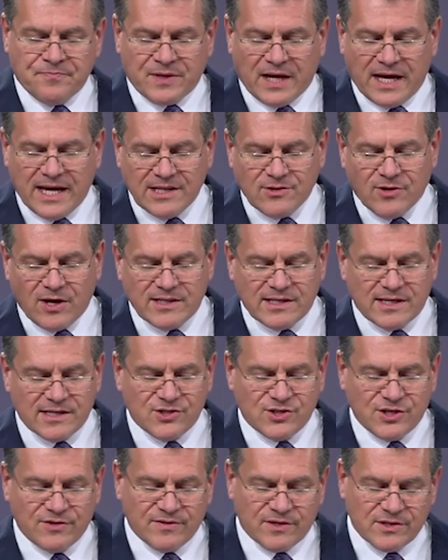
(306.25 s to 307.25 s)

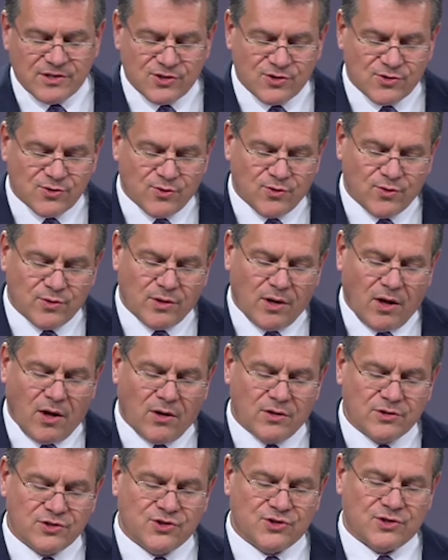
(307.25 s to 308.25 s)
InnoEnergy will soon
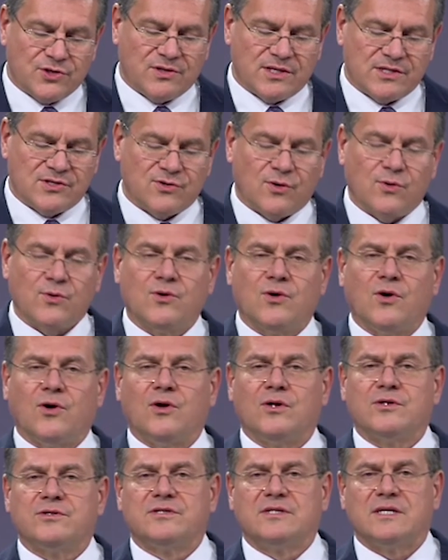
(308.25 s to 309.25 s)
launch the
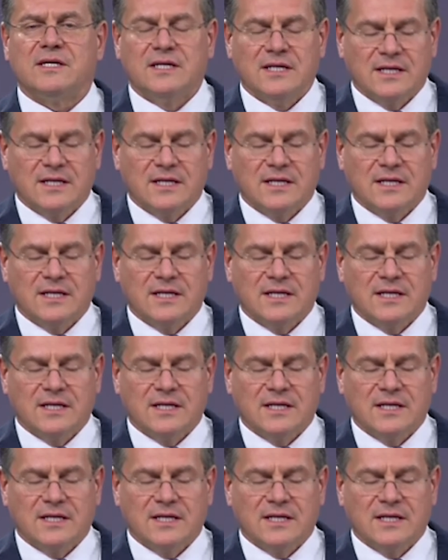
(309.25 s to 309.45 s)
so-called